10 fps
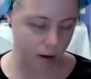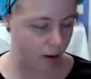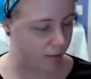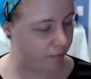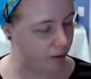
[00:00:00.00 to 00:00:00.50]

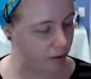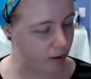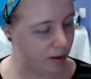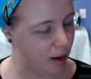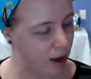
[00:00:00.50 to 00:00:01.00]
I don't know. I
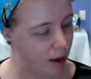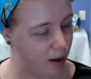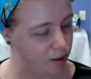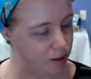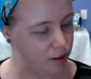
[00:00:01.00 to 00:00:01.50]
feel like,
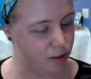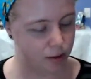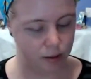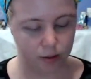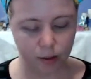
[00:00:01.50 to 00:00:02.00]
yeah,
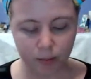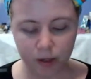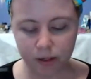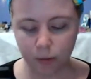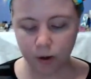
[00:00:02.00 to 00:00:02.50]

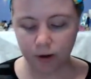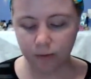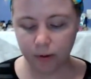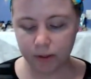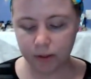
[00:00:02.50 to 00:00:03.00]
something isn't
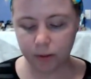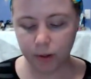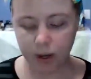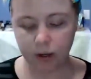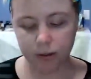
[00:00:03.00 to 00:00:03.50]
working for us
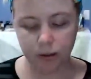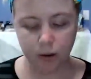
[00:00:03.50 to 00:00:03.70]
this week.